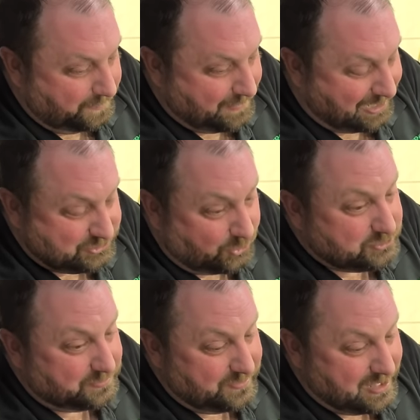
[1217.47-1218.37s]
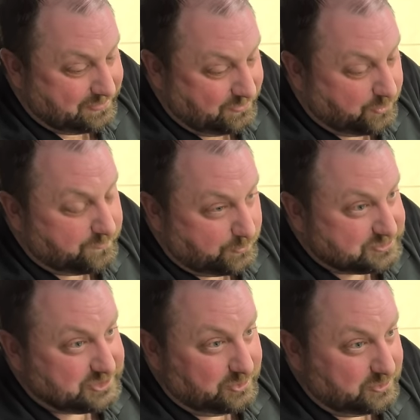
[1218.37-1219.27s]
I told them that your floor
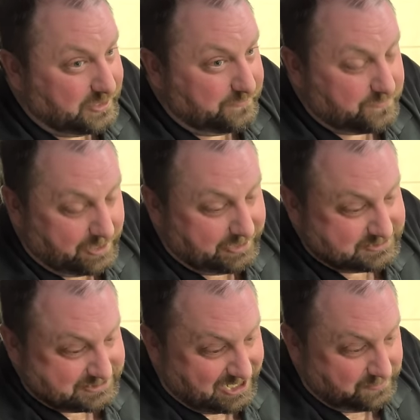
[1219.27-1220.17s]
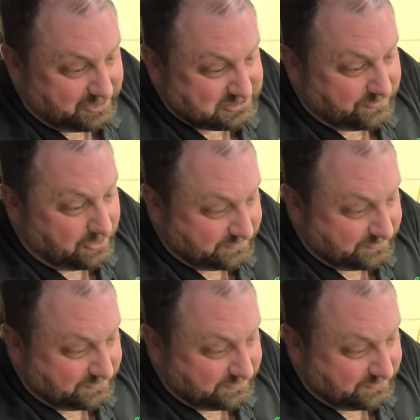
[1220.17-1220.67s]
is going to look like Frankenstein because of all